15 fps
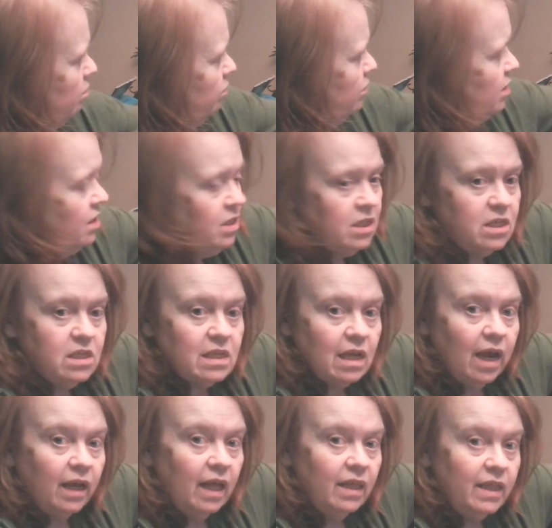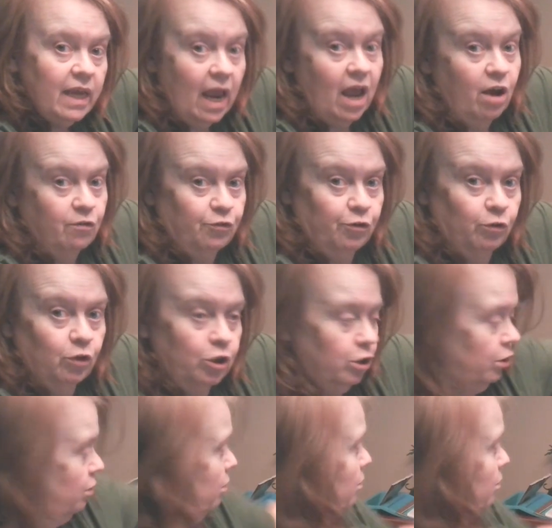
this is the after look.